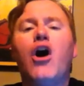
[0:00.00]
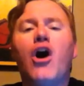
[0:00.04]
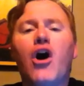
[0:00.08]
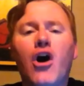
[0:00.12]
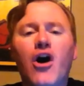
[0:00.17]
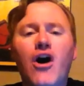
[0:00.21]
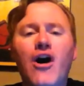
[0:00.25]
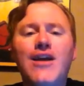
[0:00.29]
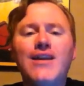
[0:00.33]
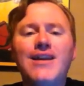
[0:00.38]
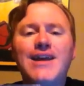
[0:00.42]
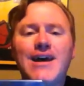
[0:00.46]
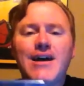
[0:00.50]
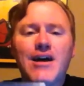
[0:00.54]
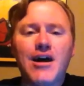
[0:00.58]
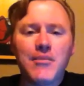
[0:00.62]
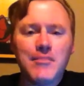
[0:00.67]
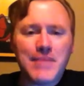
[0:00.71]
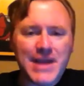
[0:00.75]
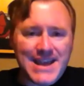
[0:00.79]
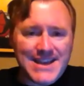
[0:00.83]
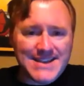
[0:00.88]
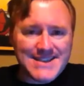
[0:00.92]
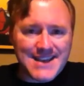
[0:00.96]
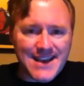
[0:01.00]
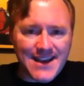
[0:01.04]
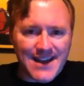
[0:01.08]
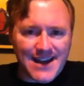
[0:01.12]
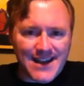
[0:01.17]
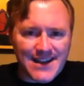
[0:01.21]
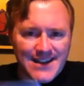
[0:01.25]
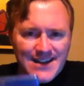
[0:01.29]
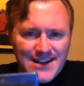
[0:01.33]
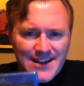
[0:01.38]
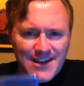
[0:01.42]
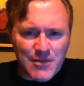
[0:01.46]
On
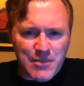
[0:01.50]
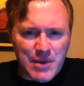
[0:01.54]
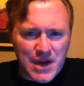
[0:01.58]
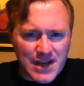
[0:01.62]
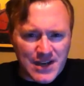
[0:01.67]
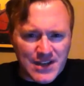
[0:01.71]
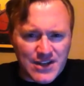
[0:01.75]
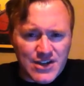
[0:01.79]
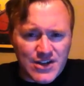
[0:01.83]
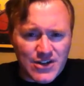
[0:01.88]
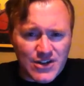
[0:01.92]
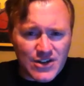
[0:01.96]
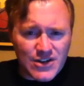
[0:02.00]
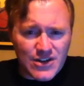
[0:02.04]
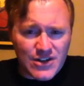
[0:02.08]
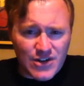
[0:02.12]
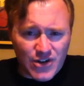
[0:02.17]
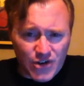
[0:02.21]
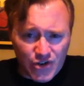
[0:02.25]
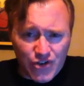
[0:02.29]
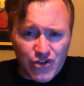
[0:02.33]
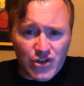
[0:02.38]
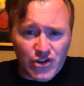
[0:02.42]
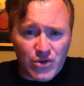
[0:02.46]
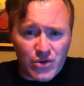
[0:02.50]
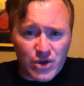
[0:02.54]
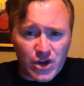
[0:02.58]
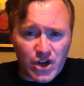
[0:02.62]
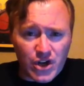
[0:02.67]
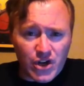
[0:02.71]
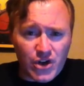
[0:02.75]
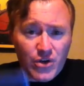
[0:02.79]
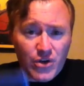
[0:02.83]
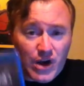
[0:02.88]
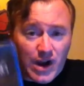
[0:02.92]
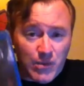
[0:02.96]
Amazon, about a year or so
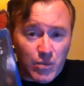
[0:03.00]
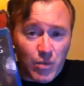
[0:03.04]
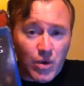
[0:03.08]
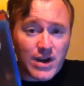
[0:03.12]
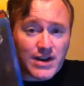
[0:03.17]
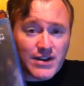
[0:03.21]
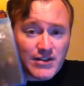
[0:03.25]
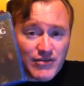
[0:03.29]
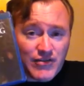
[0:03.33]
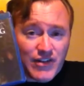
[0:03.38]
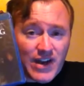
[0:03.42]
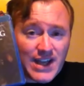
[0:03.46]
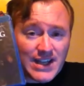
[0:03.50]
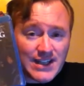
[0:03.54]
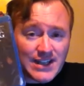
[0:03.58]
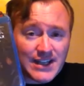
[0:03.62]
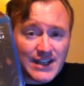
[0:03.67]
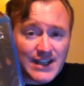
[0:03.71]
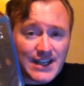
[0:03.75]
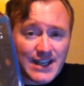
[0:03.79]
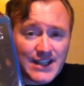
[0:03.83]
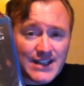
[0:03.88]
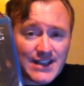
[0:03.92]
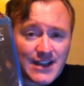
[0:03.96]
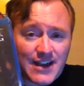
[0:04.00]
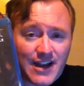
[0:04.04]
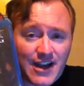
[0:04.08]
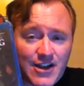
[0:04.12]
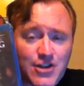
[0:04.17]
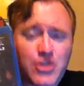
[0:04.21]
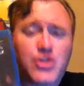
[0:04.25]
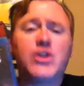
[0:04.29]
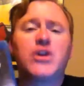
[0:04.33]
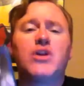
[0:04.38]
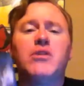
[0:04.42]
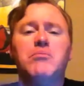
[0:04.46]
ago, I wanted to finally get The
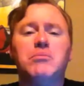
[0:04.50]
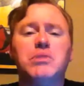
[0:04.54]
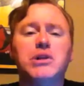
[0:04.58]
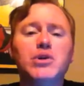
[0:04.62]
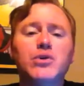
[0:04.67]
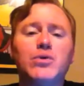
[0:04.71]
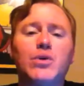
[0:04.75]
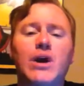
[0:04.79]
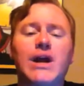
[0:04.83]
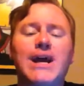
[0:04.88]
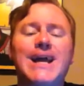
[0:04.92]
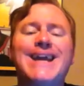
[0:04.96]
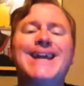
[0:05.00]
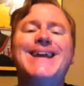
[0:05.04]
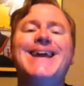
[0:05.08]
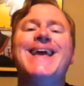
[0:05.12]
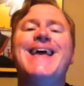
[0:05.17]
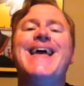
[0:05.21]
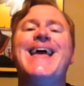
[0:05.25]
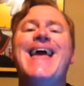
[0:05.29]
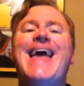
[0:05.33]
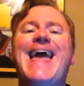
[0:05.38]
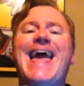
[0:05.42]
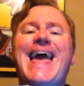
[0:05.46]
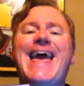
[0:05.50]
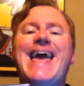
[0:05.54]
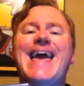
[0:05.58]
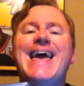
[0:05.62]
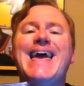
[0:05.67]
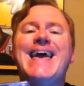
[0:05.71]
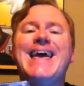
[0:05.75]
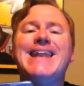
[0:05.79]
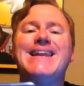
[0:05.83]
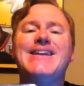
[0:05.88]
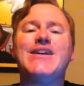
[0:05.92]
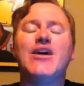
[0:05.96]
Conjuring on Blu Ray,
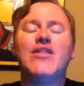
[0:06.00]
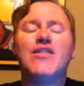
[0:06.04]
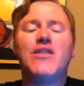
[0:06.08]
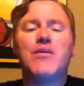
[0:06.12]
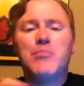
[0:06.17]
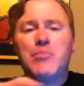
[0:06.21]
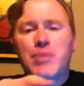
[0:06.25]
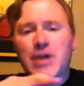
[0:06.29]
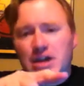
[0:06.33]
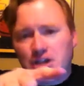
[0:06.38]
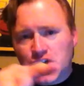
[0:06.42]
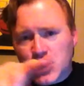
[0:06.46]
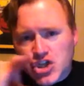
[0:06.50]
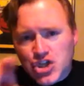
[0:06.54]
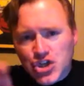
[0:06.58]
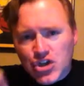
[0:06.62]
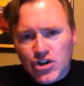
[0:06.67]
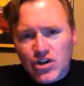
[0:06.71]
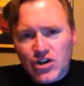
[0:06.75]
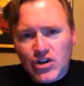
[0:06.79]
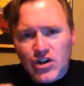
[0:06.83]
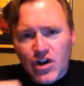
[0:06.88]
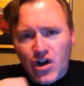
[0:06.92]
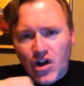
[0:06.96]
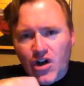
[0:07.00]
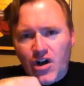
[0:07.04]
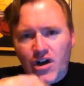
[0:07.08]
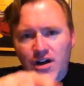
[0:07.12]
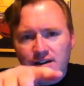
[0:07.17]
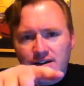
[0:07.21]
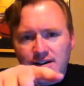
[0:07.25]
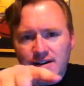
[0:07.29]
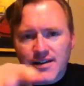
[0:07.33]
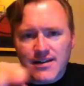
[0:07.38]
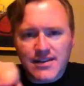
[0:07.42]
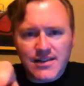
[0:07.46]
and the picture
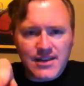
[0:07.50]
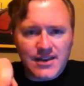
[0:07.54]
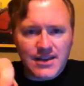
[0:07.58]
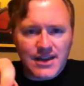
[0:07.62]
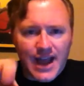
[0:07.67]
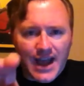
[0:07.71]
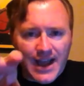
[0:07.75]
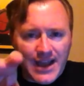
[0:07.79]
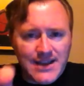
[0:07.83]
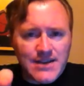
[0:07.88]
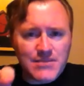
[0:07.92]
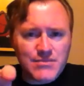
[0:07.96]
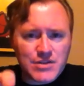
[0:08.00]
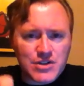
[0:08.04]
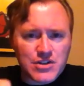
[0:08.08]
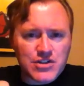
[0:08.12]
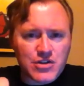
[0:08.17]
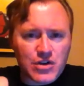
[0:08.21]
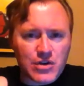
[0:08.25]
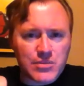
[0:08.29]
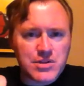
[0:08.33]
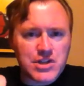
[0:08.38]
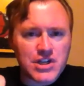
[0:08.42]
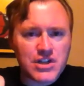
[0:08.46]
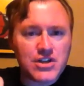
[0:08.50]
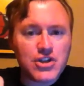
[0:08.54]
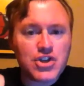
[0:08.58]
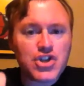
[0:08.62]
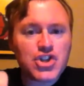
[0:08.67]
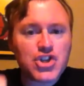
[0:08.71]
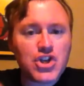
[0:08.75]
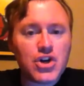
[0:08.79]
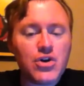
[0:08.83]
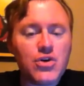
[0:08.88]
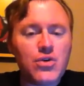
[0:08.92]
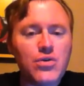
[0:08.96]
on the item description
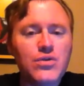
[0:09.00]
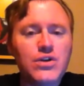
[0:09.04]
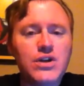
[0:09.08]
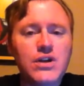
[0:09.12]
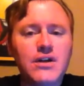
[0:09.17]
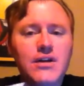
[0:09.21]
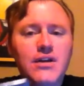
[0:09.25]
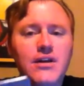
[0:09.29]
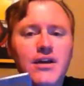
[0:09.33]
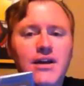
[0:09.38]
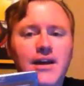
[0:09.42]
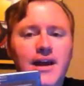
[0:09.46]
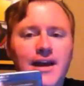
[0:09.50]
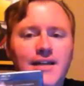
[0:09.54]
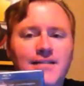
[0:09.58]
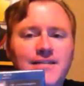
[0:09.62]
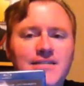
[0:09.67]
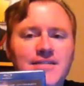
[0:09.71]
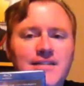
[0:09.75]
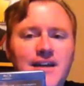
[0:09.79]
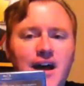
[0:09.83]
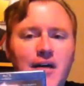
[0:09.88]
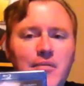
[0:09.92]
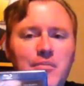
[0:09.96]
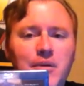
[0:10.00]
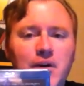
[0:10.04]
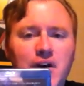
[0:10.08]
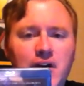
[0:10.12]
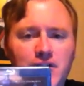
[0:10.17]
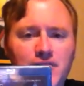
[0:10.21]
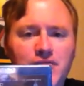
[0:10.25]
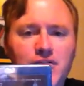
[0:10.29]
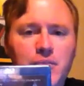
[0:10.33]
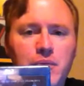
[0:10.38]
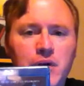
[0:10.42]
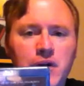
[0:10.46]
showed at the top
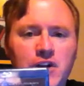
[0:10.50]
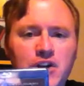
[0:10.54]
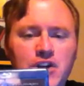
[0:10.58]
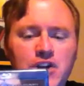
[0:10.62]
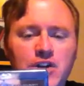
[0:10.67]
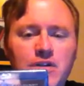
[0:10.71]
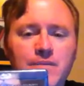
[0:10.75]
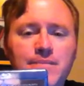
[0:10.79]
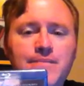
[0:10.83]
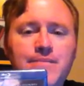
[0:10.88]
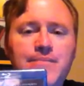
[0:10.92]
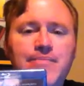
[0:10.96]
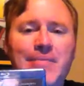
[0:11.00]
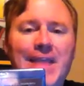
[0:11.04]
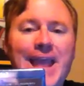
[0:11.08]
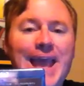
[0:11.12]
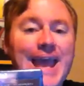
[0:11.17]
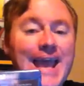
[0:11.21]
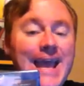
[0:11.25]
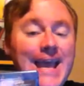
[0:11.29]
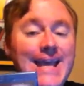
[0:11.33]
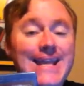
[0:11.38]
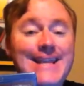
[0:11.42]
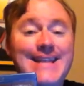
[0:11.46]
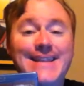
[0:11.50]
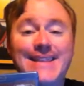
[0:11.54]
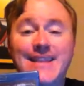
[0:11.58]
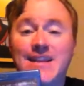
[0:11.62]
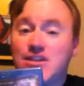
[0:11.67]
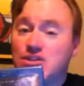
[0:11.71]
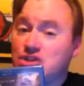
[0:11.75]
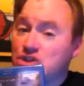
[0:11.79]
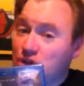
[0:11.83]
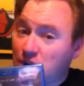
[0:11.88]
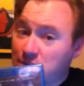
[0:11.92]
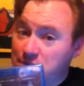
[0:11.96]
of the picture, and in the
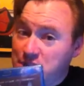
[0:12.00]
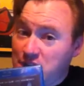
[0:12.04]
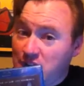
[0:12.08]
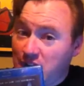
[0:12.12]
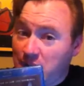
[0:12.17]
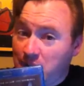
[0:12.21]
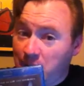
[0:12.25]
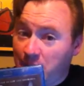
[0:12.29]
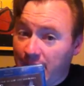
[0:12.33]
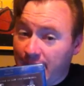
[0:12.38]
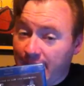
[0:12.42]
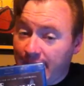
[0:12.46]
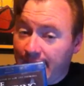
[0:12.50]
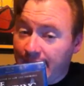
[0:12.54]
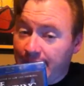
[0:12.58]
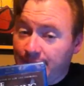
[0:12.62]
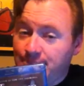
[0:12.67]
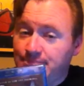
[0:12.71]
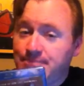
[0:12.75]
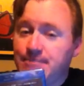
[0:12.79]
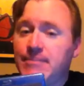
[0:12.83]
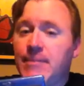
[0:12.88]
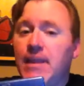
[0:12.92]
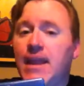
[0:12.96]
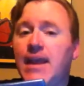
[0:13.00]
description, I might add,